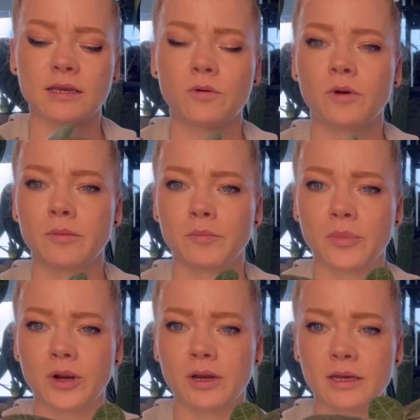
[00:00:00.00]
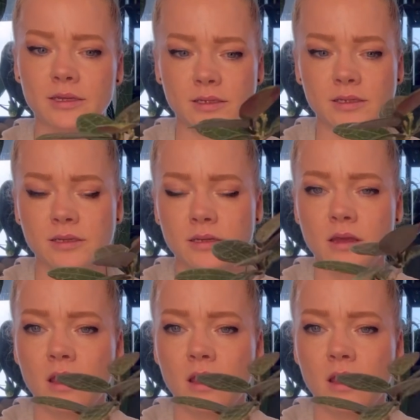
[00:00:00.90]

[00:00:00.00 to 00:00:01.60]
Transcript: I don't want to burn it.